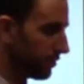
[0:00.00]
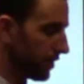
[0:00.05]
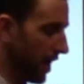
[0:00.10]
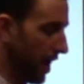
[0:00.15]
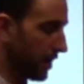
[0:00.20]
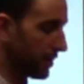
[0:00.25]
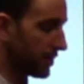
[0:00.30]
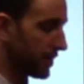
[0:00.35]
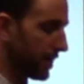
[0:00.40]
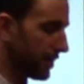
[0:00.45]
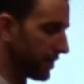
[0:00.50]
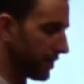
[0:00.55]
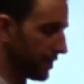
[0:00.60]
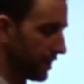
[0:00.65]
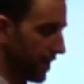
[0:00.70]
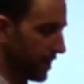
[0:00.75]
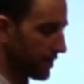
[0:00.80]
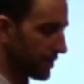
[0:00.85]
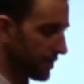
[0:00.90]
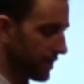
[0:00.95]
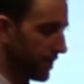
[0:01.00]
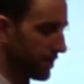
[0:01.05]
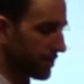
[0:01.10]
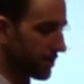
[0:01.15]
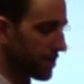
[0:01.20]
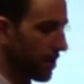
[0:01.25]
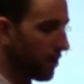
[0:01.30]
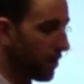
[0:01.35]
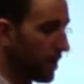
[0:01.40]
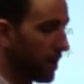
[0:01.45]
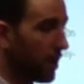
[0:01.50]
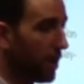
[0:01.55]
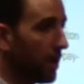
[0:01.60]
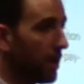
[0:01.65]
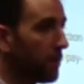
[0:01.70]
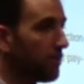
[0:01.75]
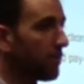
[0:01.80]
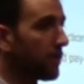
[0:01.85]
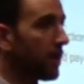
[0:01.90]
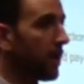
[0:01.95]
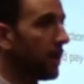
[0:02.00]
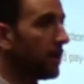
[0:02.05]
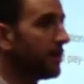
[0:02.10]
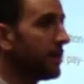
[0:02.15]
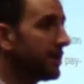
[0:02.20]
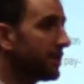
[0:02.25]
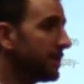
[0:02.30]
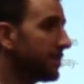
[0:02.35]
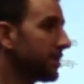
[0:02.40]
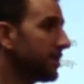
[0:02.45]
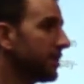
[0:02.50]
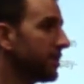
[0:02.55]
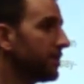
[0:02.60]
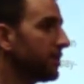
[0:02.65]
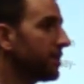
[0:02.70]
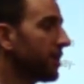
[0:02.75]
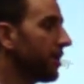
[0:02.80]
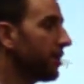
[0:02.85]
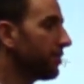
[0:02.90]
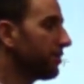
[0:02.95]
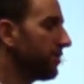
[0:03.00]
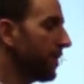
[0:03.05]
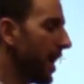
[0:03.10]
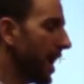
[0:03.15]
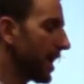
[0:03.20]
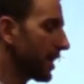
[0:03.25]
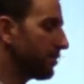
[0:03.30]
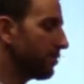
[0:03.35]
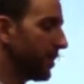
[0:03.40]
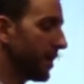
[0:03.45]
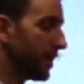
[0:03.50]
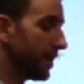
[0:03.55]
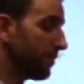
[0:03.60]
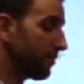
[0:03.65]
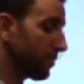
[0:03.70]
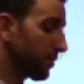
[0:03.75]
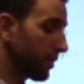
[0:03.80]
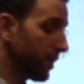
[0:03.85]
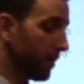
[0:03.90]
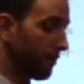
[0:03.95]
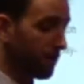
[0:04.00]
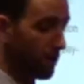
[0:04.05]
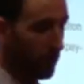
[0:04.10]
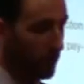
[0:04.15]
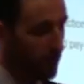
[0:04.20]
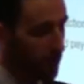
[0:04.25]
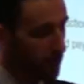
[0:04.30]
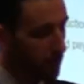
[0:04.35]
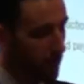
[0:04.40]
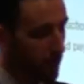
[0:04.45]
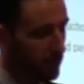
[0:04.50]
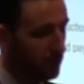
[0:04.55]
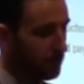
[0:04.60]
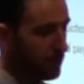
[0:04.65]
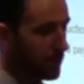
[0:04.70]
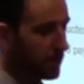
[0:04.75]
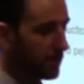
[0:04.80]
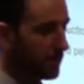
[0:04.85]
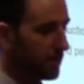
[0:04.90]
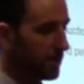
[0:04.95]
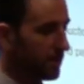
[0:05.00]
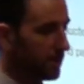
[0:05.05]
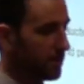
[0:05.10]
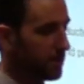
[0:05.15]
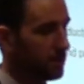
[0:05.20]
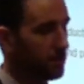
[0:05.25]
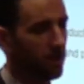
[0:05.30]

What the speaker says: outside the United States. So this is a little known fact, but if you're a US business, you